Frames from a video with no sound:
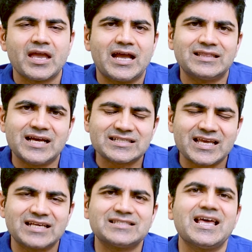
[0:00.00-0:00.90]
And that's
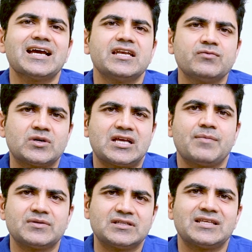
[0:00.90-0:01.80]
exactly what
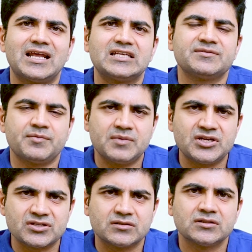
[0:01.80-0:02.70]
happens in thalassemia
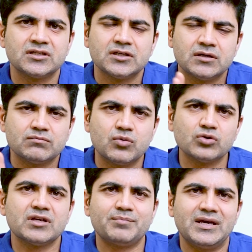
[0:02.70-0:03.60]
major.
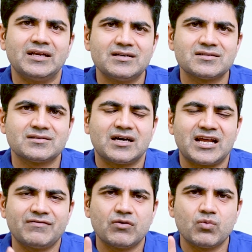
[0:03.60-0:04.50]
Both the parents are
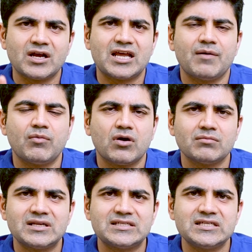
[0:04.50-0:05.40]
having one
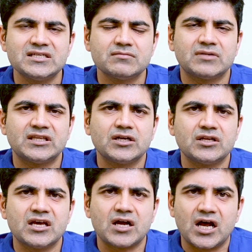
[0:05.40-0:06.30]
abnormal gene, but they
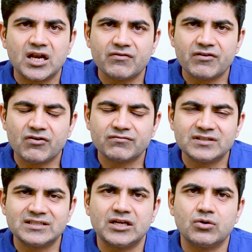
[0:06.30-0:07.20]
are unaware of
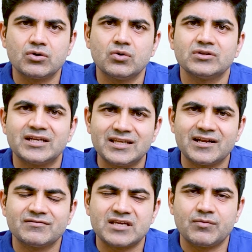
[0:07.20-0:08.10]
it. They don't know that
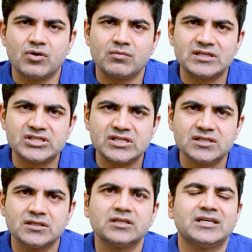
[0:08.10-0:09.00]
there's an abnormal gene.